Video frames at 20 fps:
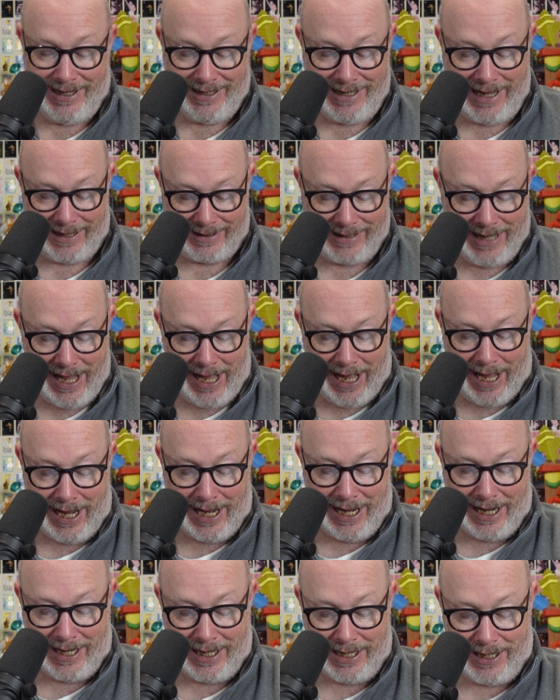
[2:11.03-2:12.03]
Yes,
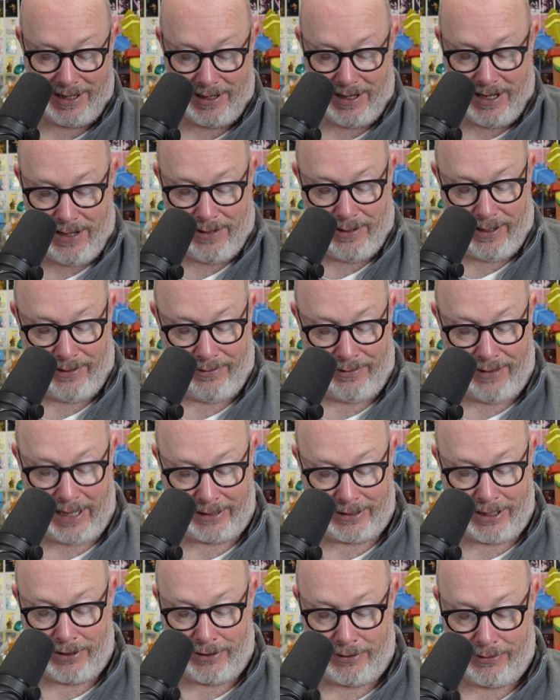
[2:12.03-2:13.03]

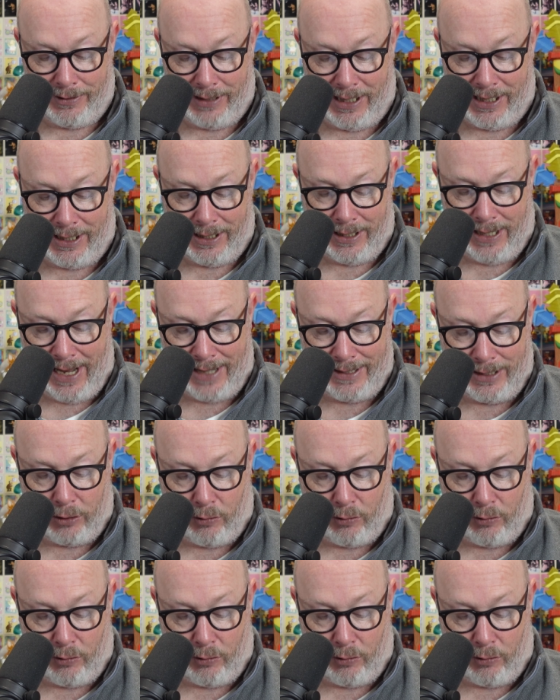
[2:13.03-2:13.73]
and